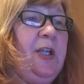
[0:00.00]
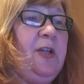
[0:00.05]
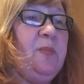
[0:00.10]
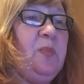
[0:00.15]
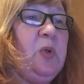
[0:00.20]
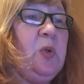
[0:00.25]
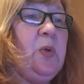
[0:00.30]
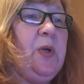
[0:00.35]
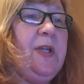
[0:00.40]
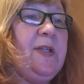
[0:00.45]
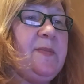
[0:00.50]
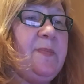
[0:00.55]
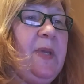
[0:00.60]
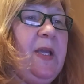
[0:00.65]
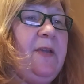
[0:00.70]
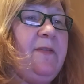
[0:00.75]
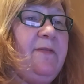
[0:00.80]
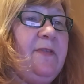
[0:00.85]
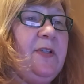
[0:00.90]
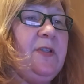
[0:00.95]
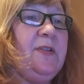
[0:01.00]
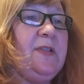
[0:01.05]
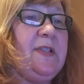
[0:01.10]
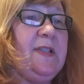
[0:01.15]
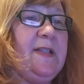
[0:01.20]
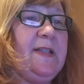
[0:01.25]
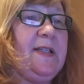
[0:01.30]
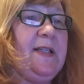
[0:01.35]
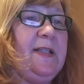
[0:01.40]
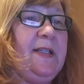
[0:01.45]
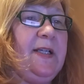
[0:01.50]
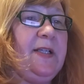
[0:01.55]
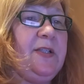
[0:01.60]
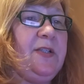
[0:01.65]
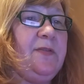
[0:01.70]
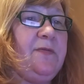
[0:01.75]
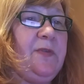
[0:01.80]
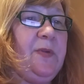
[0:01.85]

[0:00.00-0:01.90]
employees may feel disconnected